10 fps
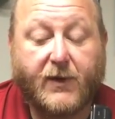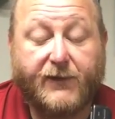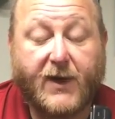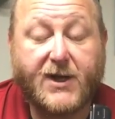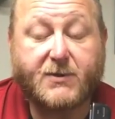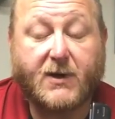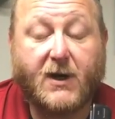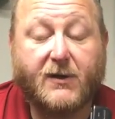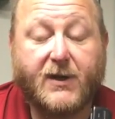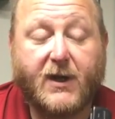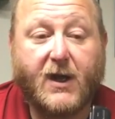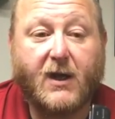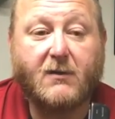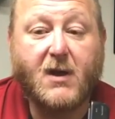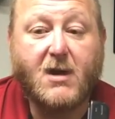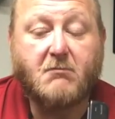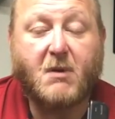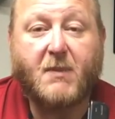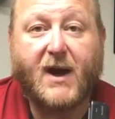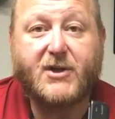if you guys recall, the
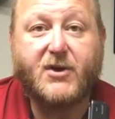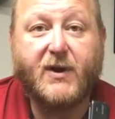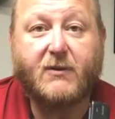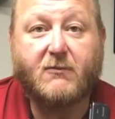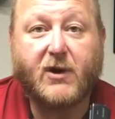Mumbai shooting,